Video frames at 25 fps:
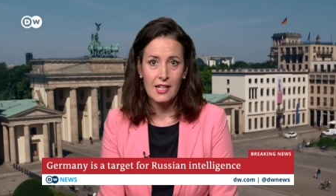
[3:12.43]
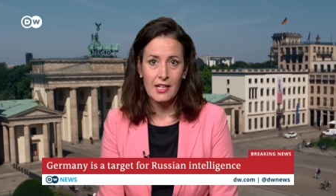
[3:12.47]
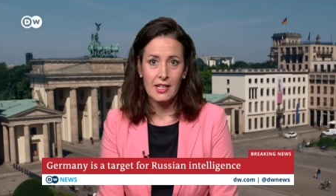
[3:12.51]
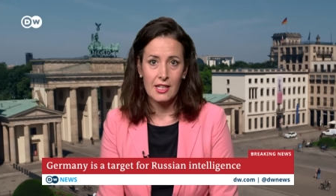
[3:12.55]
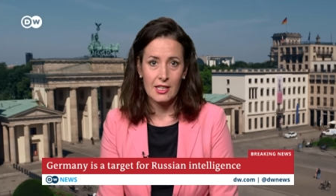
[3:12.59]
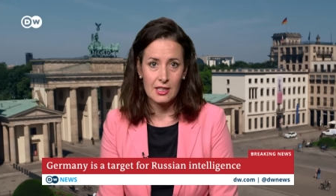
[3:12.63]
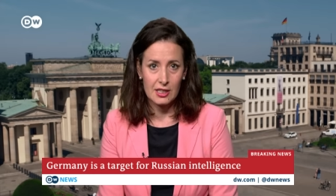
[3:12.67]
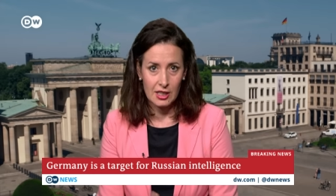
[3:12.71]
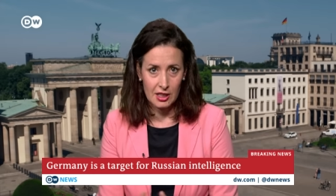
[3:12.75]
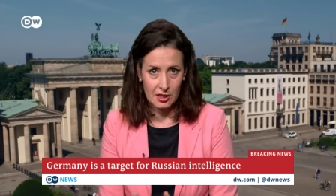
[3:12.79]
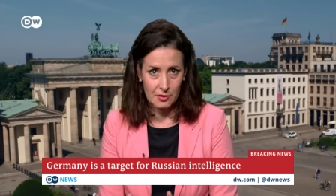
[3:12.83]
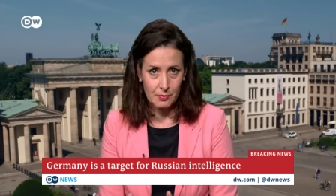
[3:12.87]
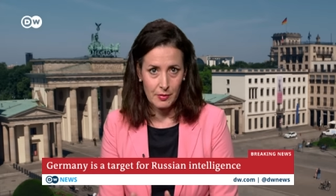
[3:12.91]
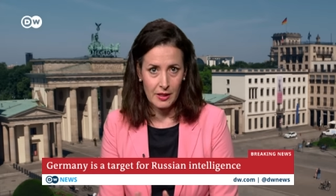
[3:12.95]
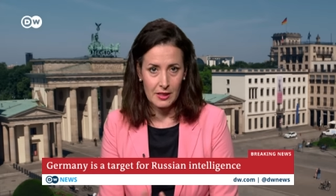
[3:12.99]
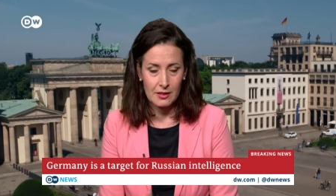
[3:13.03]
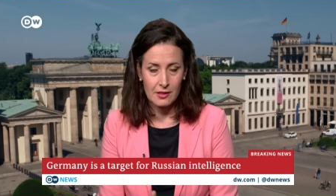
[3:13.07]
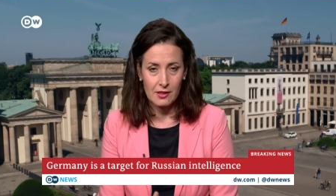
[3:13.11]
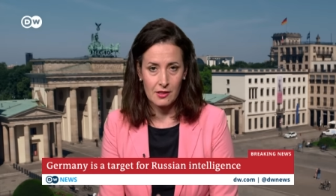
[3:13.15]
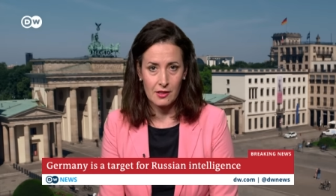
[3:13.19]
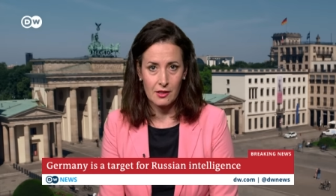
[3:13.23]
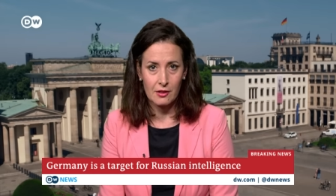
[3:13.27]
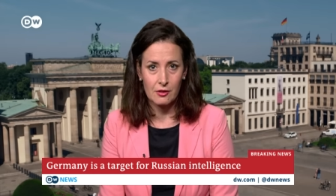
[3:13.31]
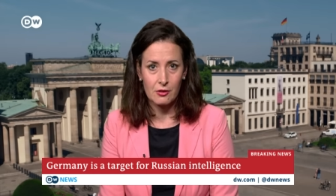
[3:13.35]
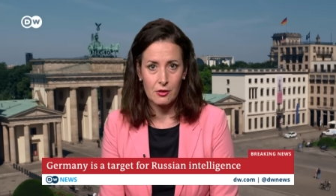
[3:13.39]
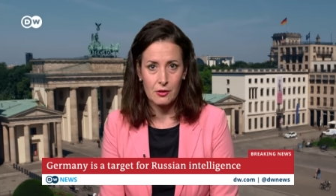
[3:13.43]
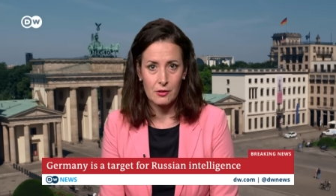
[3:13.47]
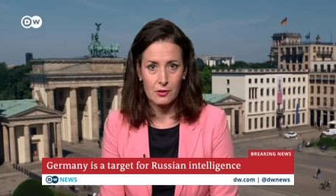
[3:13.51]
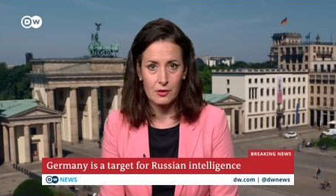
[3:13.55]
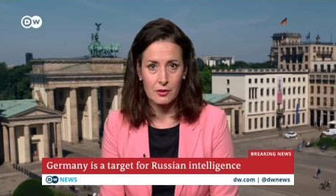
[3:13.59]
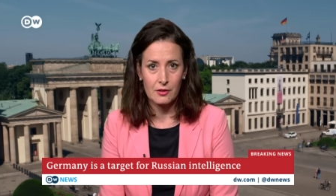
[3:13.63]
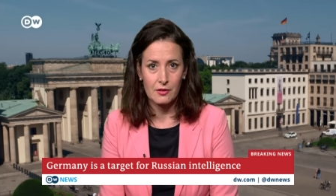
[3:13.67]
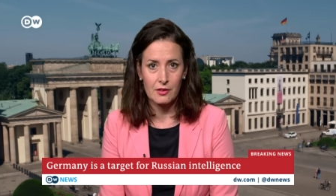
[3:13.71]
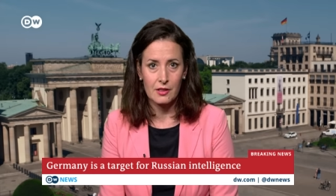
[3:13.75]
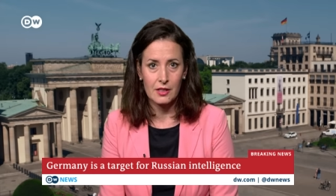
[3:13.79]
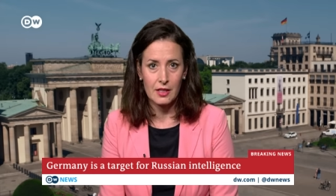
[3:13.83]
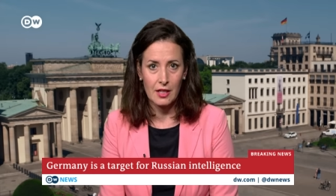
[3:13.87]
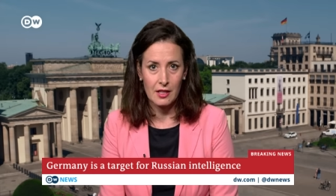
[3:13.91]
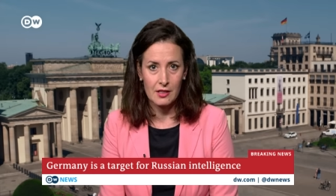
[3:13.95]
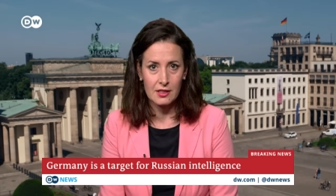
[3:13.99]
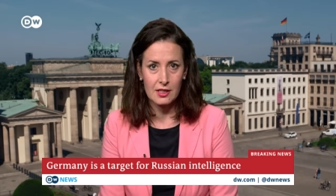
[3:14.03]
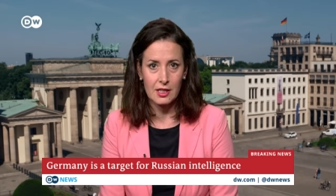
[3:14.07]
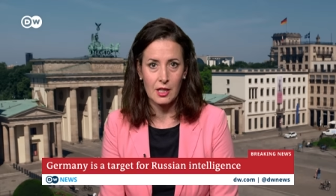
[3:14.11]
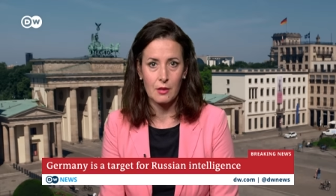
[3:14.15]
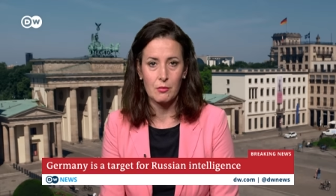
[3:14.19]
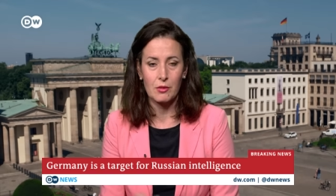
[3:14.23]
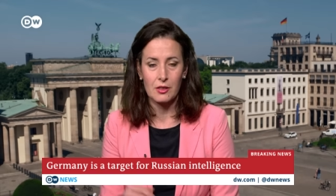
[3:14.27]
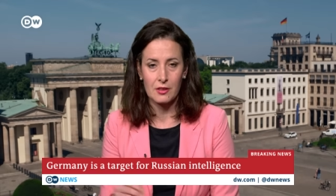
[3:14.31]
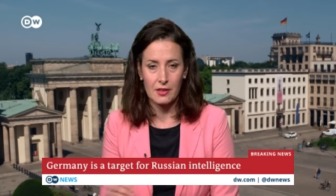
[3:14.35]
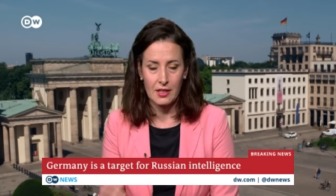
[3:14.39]
is expected in court on
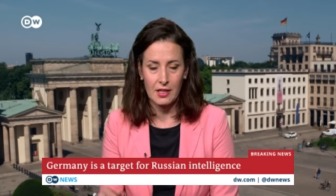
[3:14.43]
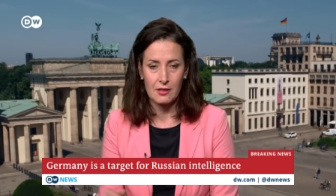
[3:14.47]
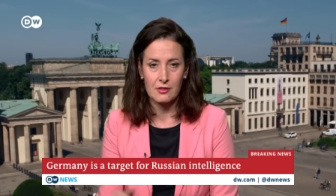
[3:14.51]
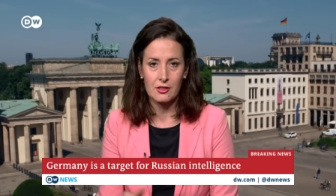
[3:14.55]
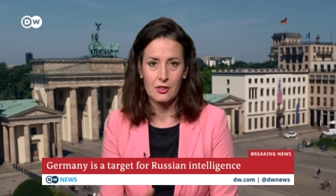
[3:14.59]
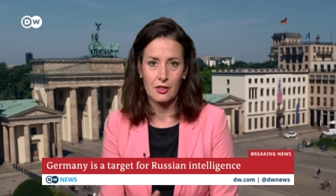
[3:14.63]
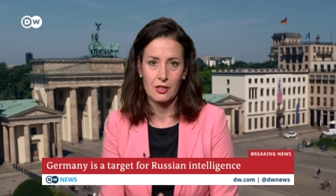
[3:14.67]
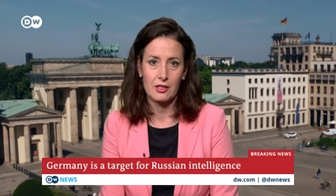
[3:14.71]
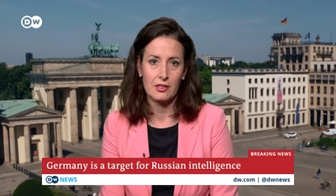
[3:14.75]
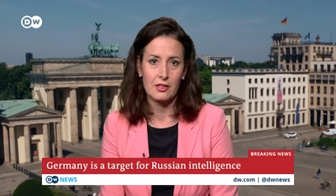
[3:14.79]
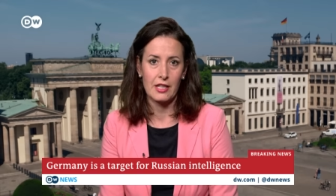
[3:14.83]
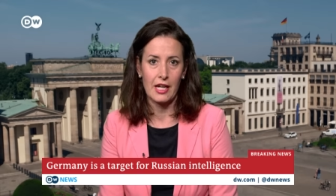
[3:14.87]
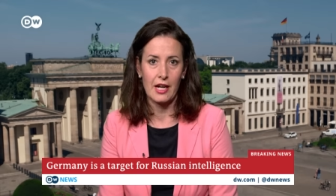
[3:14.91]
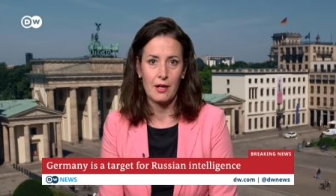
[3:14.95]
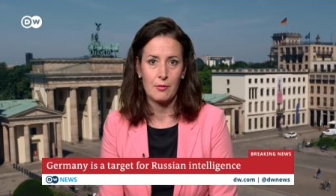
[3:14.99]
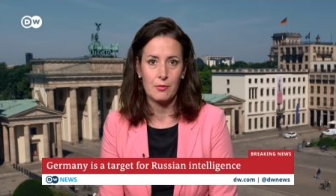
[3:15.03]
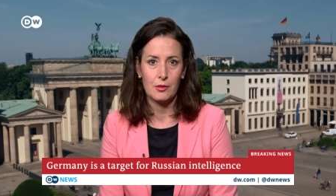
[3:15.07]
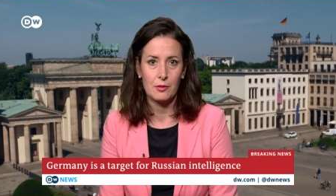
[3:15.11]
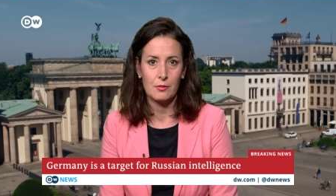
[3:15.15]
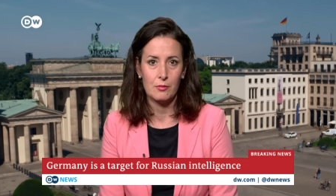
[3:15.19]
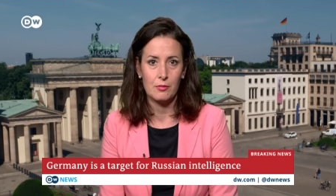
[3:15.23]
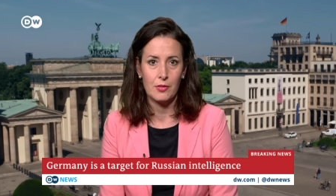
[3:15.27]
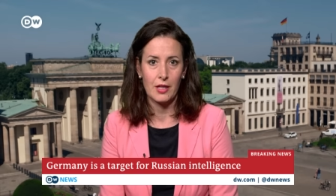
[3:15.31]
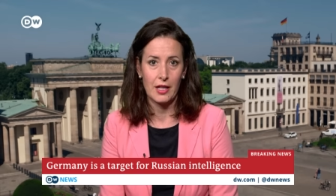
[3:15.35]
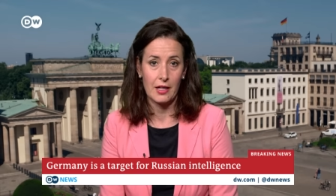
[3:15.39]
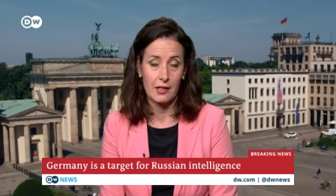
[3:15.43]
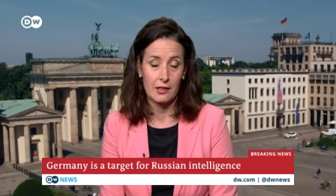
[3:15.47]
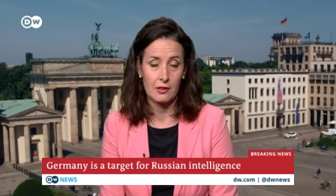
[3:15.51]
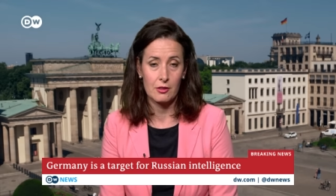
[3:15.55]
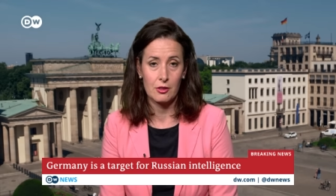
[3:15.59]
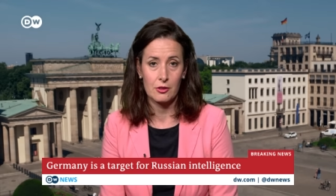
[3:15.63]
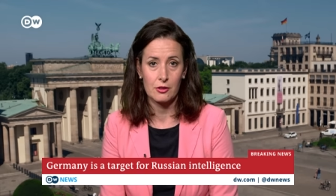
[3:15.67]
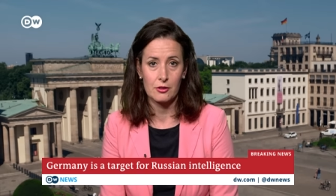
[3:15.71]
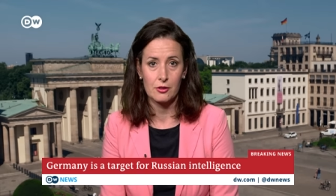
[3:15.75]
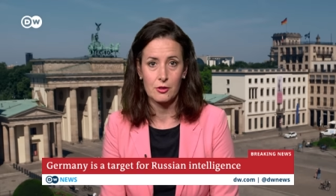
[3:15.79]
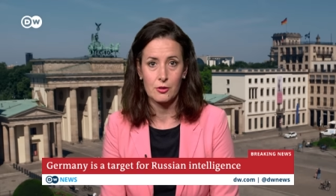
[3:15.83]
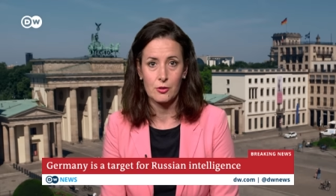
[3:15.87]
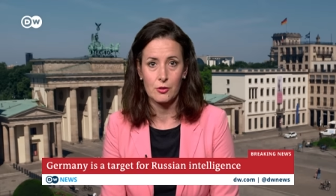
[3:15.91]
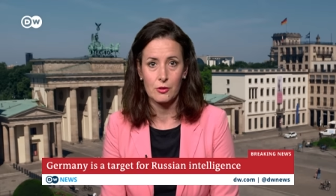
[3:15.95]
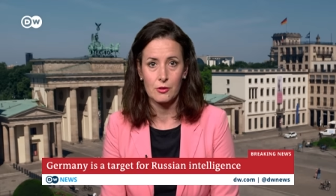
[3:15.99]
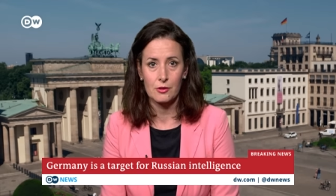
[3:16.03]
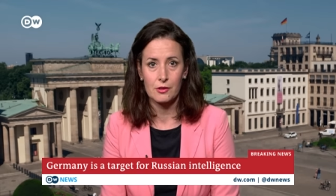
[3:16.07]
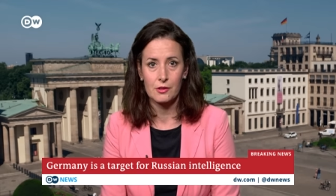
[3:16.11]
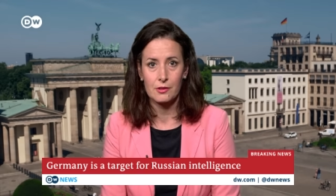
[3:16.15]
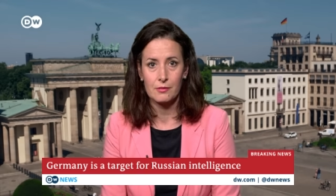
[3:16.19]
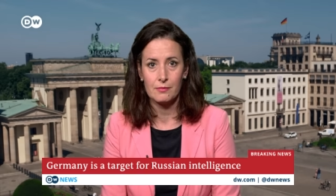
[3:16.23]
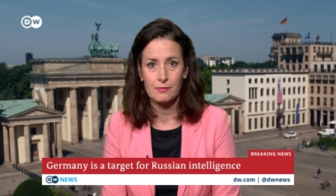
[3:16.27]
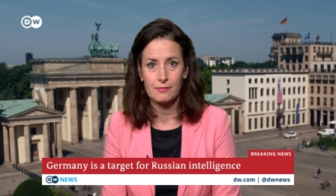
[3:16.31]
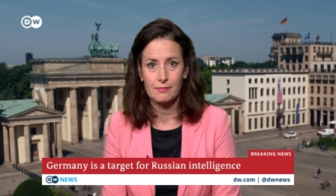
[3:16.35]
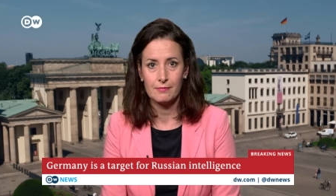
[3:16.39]
Thursday, but that's going to happen behind closed
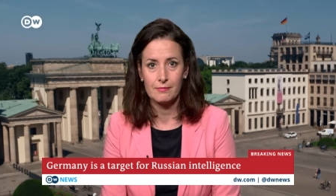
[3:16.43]
doors.